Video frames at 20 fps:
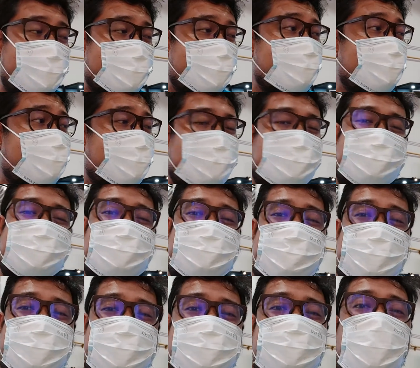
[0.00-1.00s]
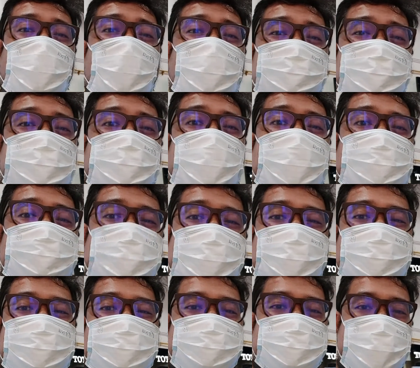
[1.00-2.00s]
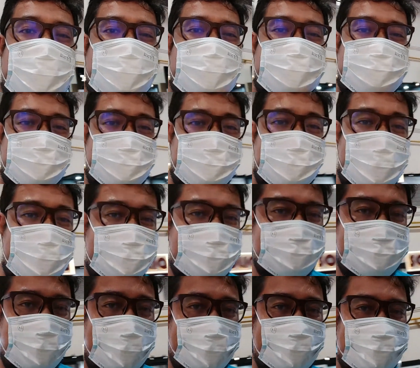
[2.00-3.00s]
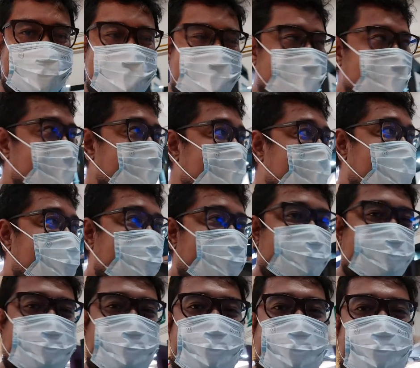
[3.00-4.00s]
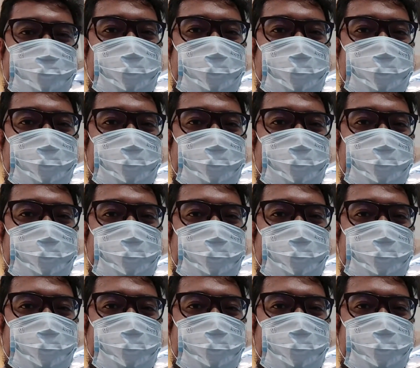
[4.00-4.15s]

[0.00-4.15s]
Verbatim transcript: you can get a little bit too overwhelming because you can't decide. And before you